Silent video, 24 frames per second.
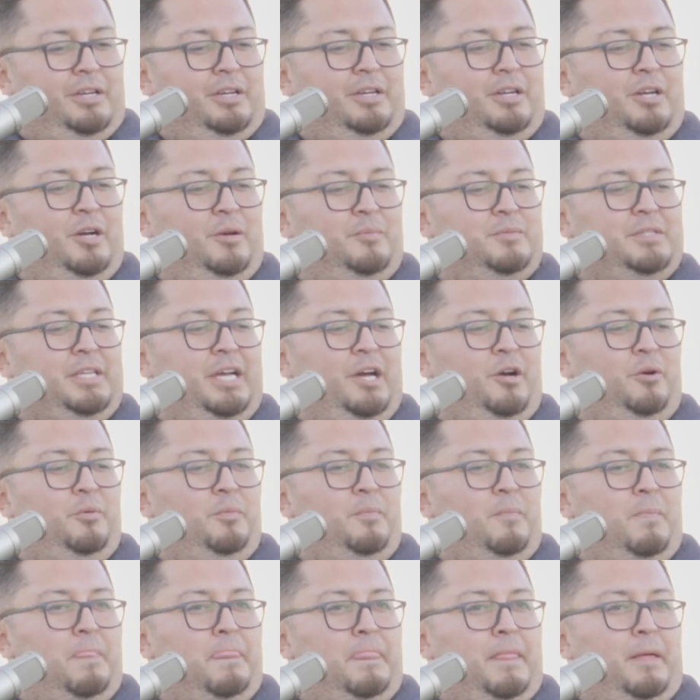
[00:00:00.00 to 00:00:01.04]
comes out,
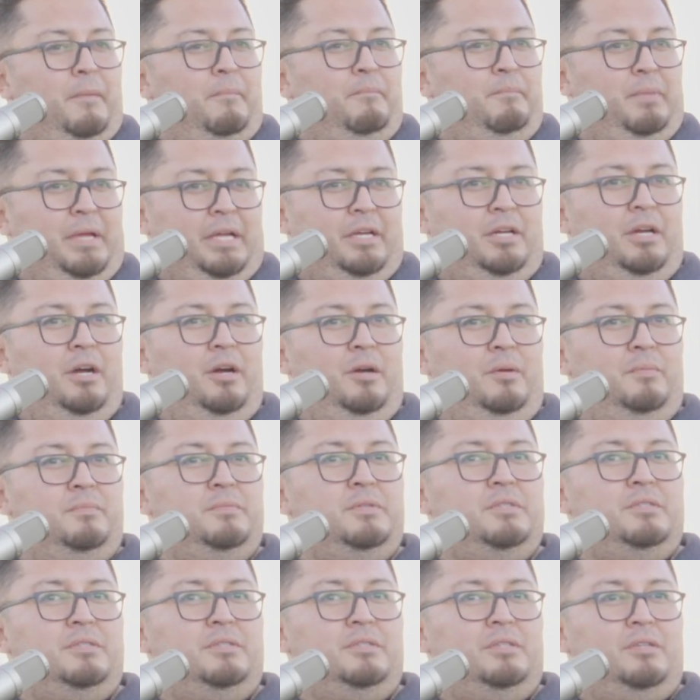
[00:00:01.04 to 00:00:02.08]

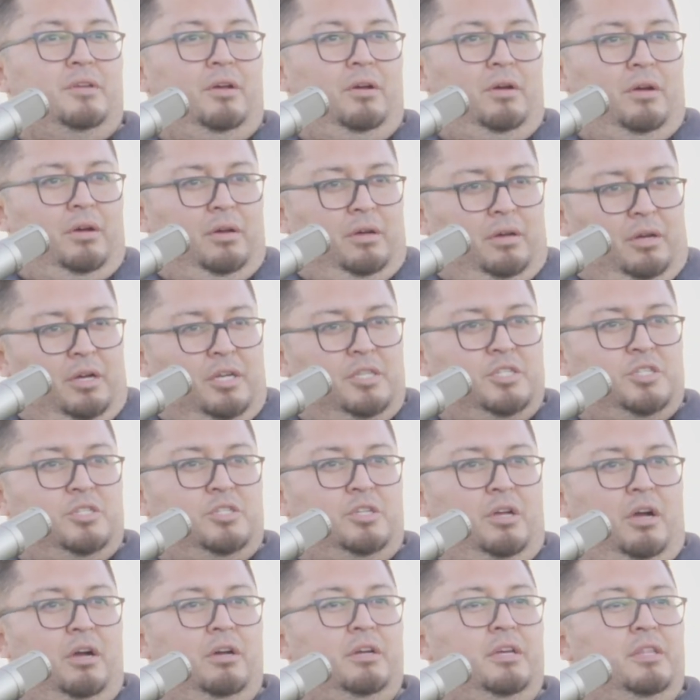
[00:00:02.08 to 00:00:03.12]
becomes a
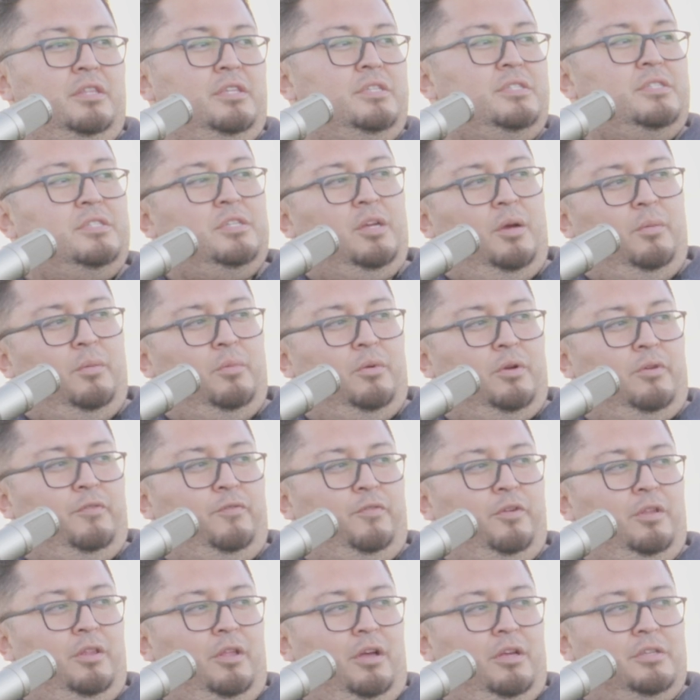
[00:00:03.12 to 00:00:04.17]
song of the summer
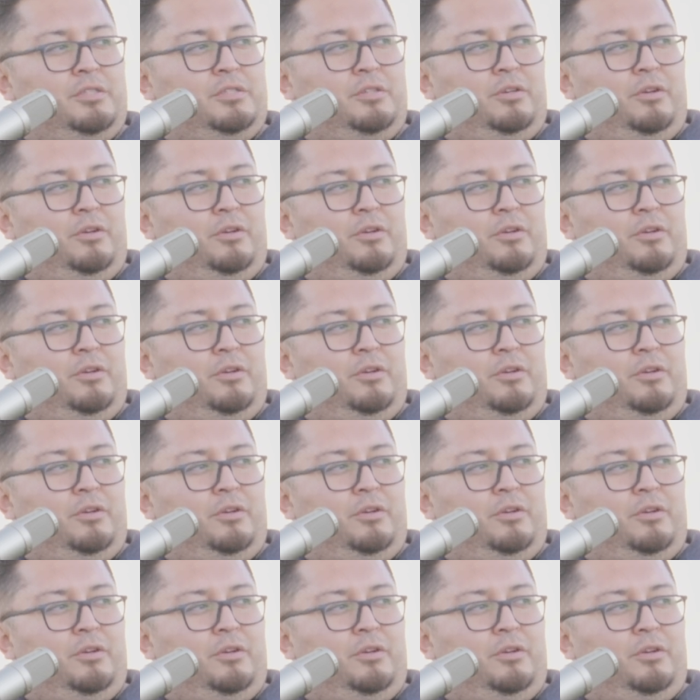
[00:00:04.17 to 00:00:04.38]
for Las